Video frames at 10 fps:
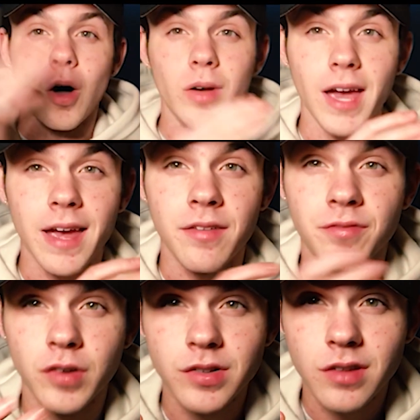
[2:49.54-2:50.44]
Okay,
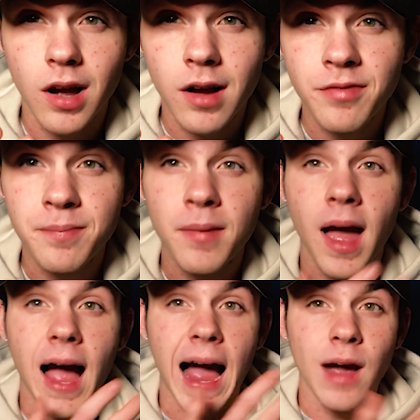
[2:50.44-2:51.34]
first off,
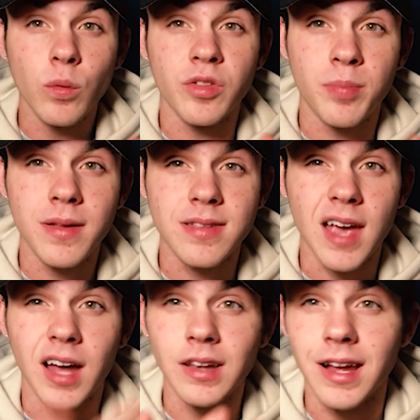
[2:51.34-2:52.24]
I was busy,
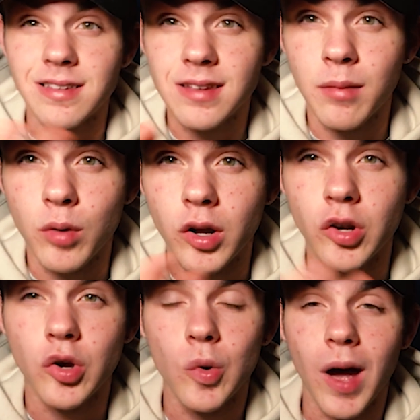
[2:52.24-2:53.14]
unlike someone
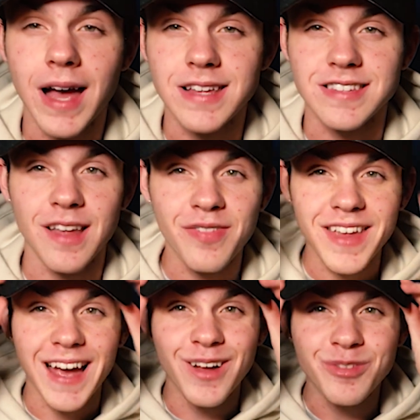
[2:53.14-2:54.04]
who has
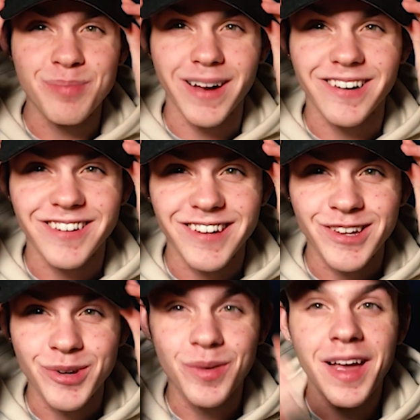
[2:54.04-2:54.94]
nothing else better to
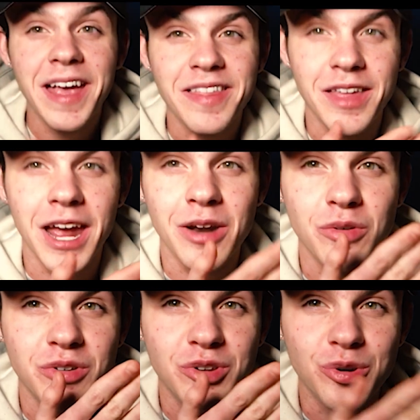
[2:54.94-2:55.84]
do
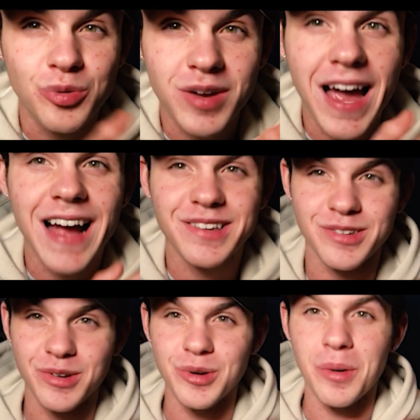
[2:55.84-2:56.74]
than to react
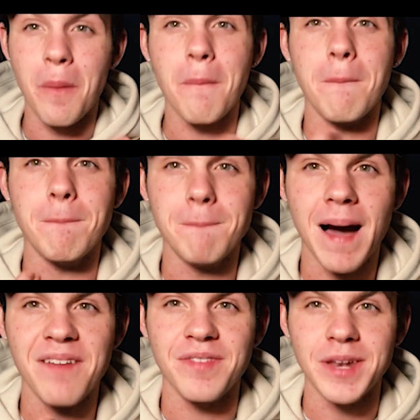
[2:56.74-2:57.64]
to
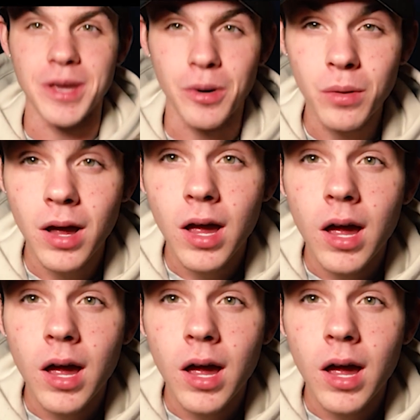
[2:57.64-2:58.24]
my video.